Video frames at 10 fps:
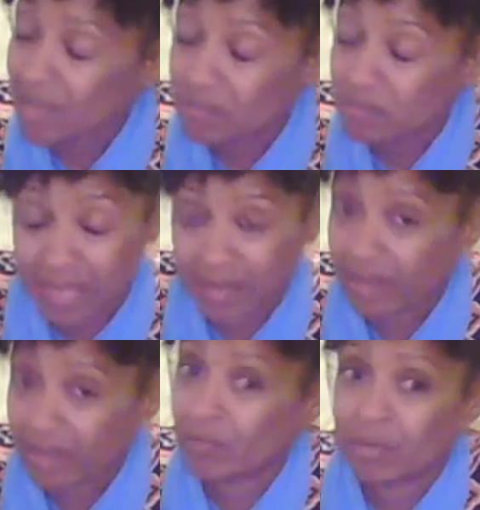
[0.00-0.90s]
I'm that
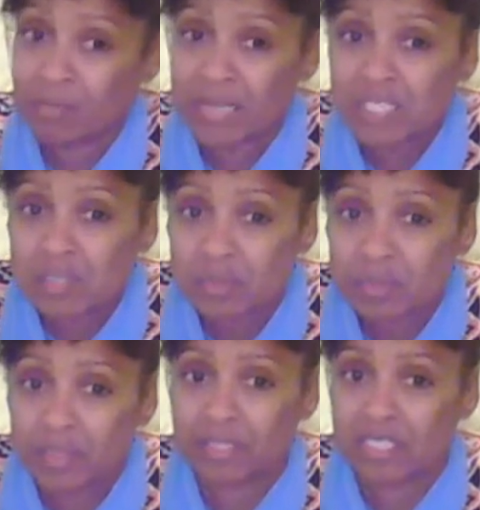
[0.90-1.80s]
angry. My
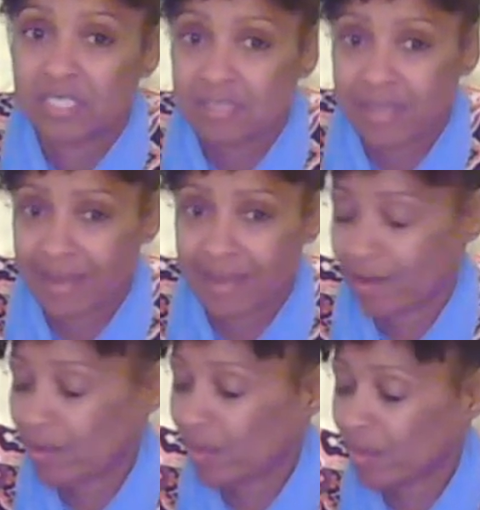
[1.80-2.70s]
spirit is that
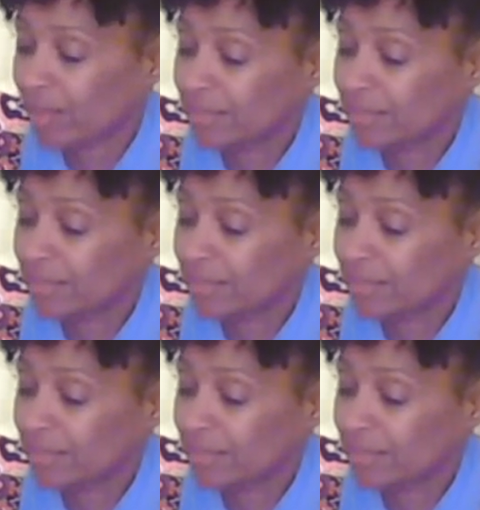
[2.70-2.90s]
angry.